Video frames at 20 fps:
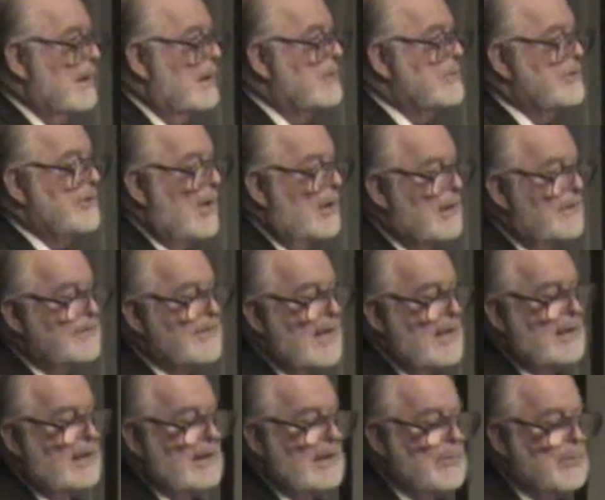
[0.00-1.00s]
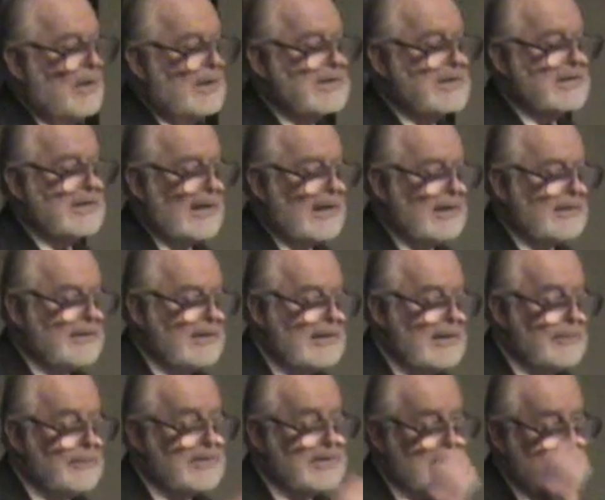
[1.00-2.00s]
Now, John F. Kennedy once said
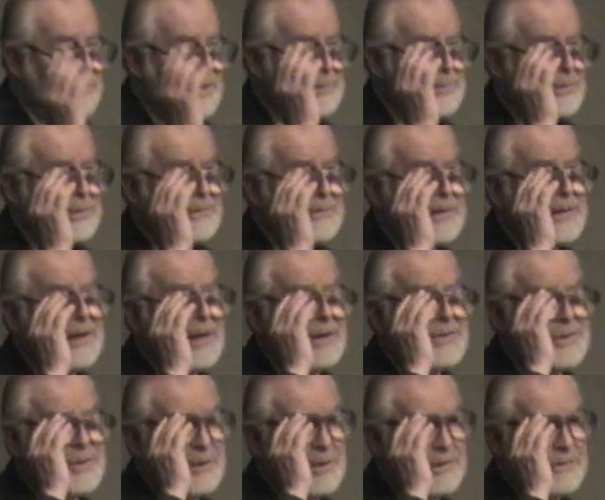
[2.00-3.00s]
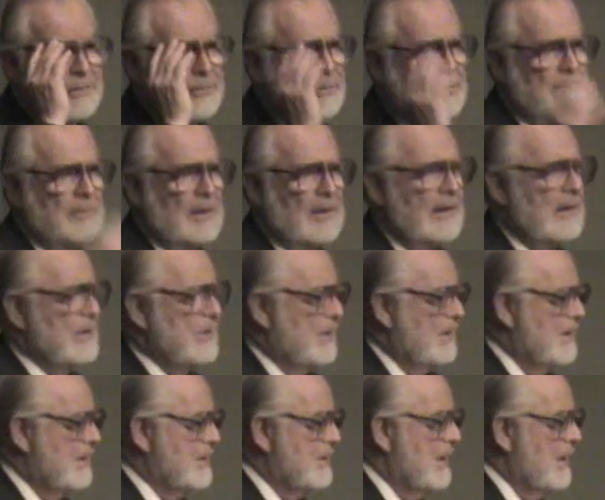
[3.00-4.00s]
that he was a member of the Council on Foreign
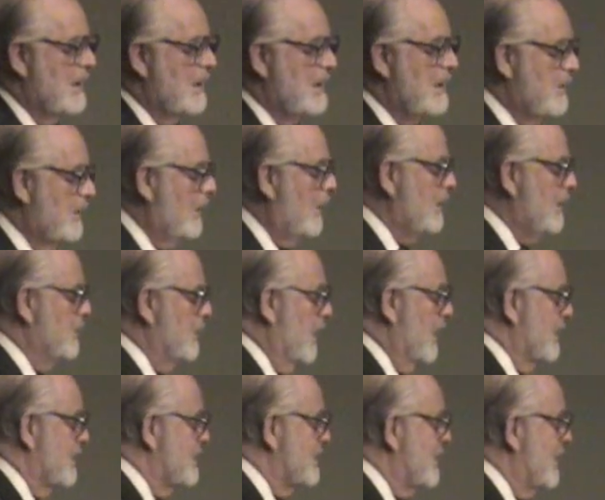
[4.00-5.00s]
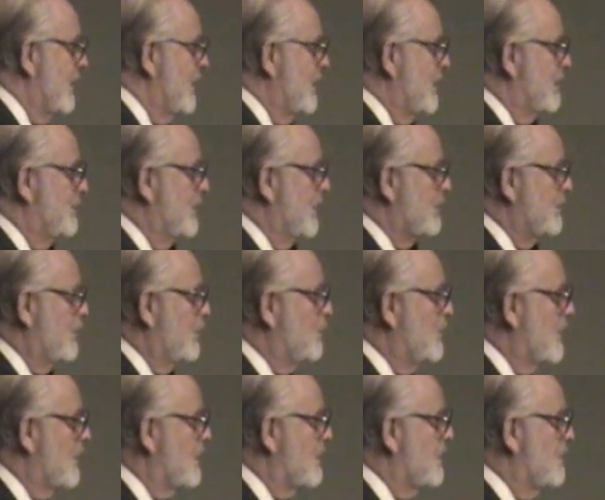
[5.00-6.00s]
Relations. He thought he was, but
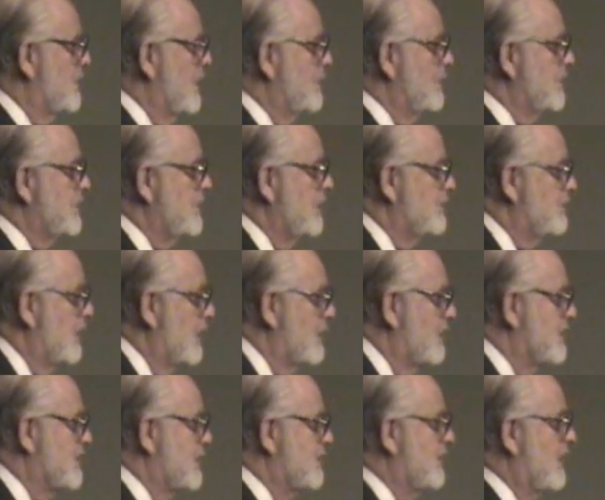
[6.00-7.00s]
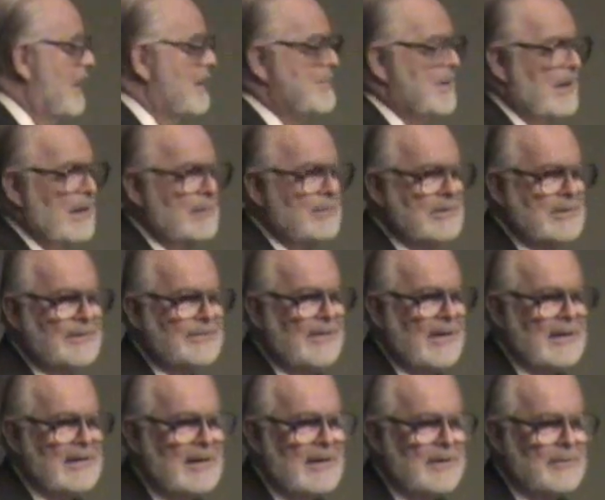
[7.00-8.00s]
nowhere in the membership records have I been able to
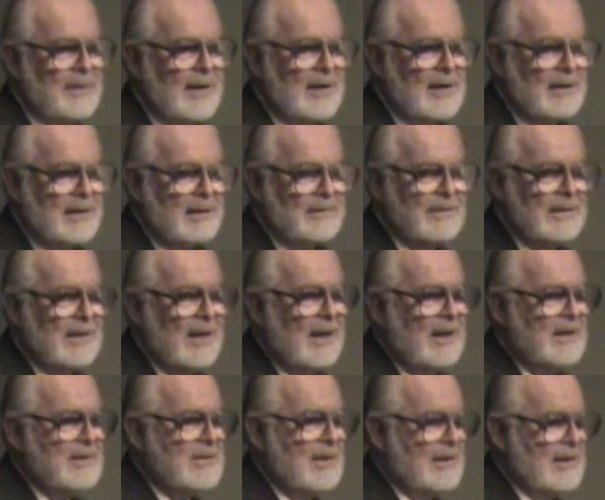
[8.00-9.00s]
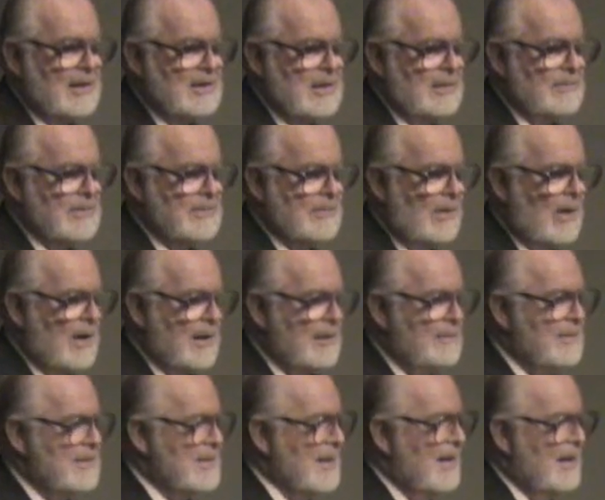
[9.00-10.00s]
find any record. I guess he was
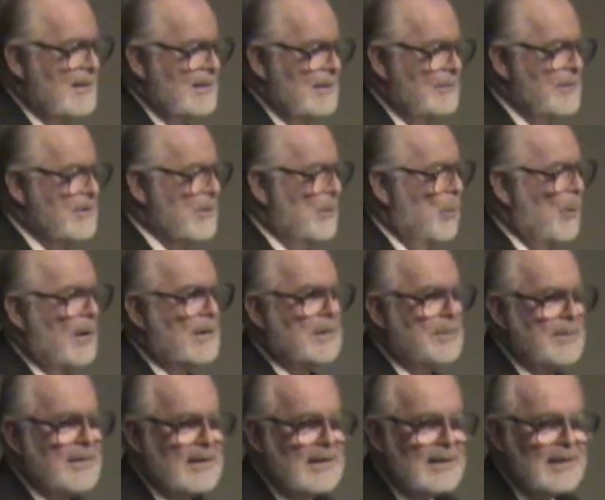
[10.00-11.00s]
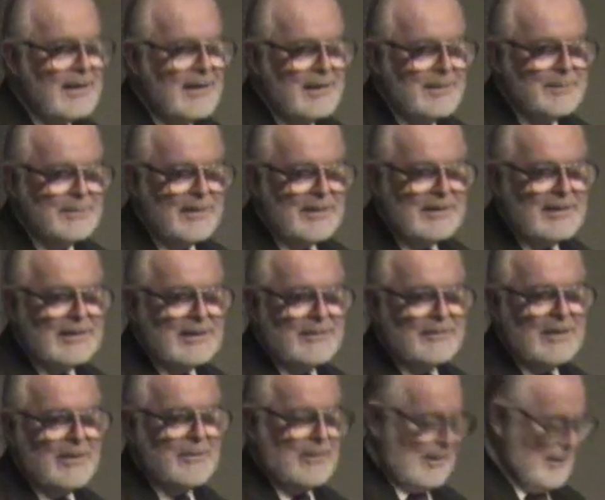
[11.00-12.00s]
wrong. He was a wannabe, but he
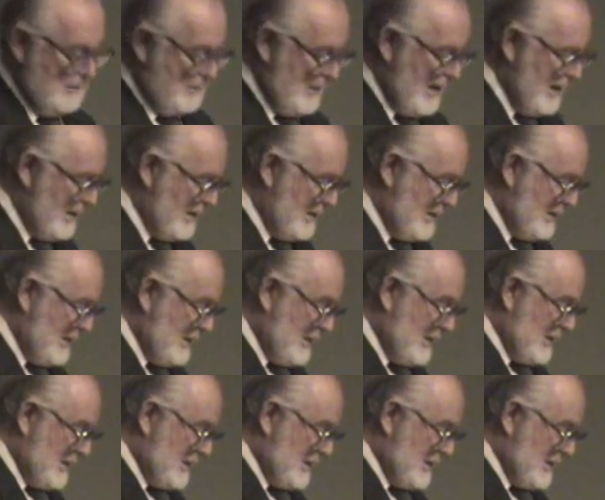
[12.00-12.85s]
never quite made it.